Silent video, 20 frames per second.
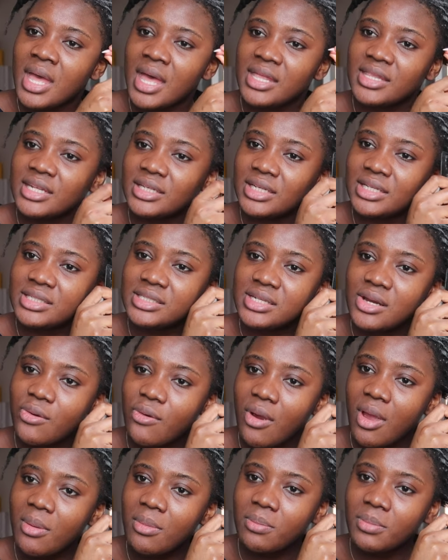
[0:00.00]
And then
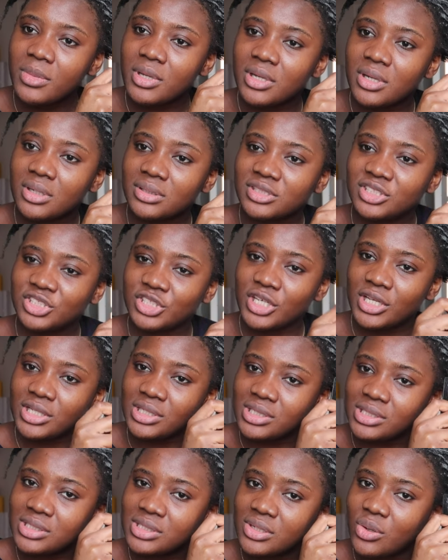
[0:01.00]
Instagram
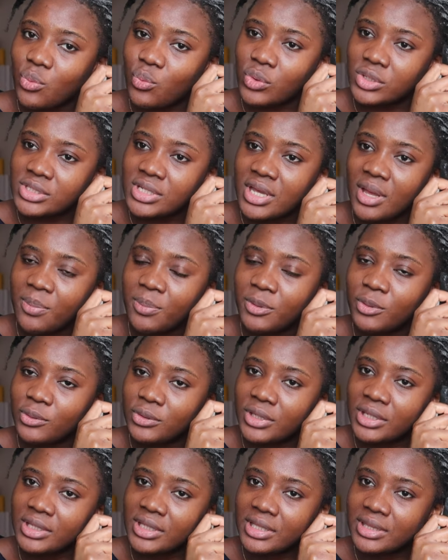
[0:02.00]
just wasn't
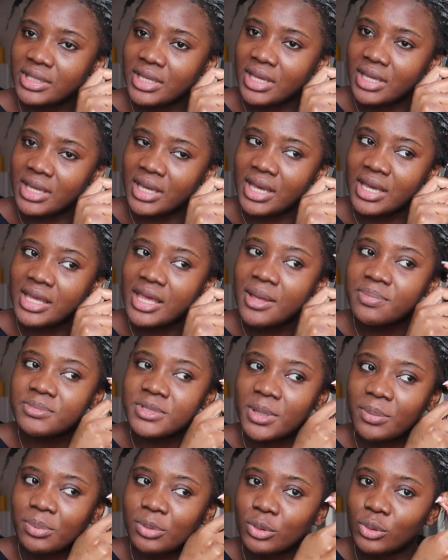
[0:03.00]
uploading the thing. It
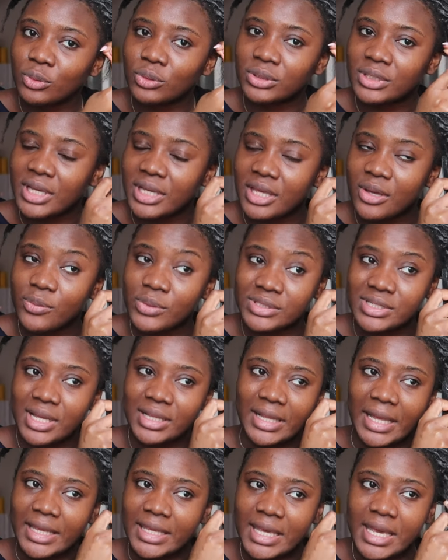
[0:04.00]
kept uploading, it was
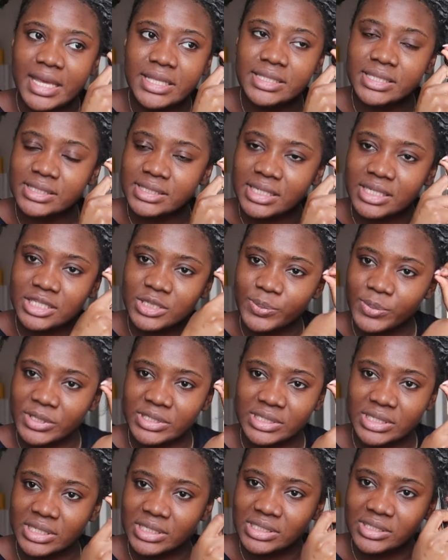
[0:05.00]
at like
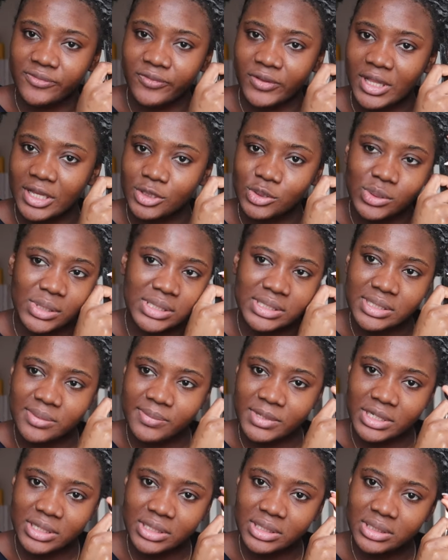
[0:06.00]
86% for like 20
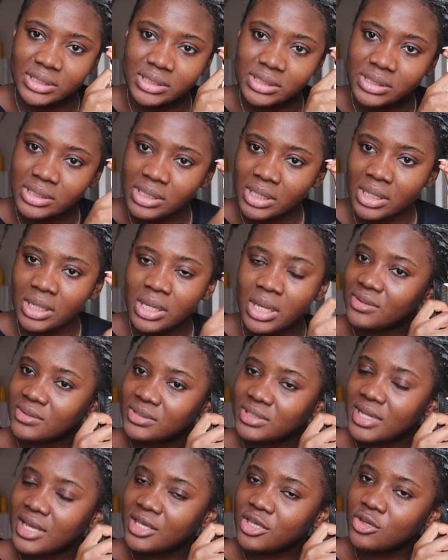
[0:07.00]
minutes. I
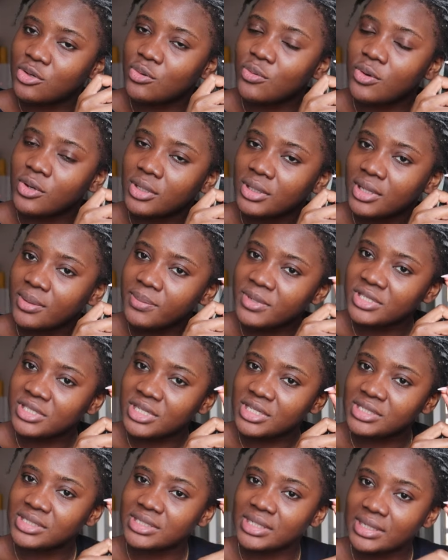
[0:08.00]
was like, you know what, let me
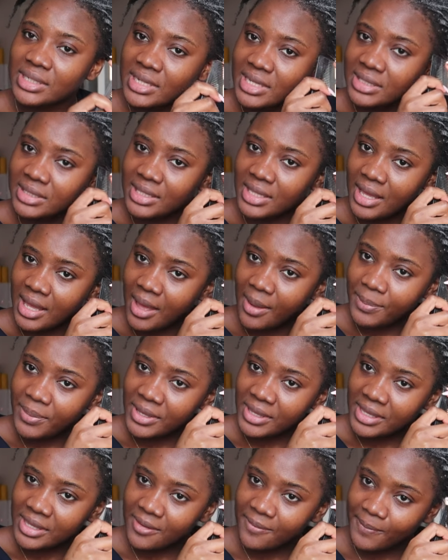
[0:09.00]
just delete the app
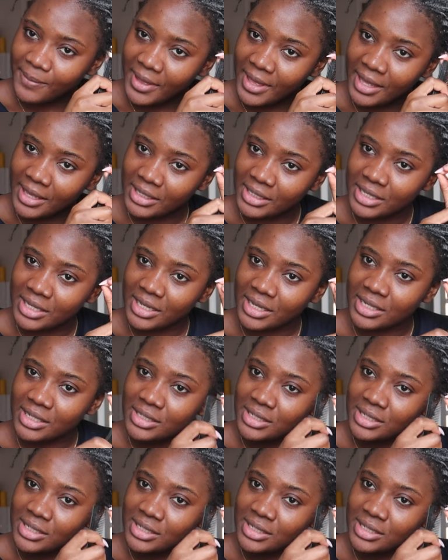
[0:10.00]
and get back.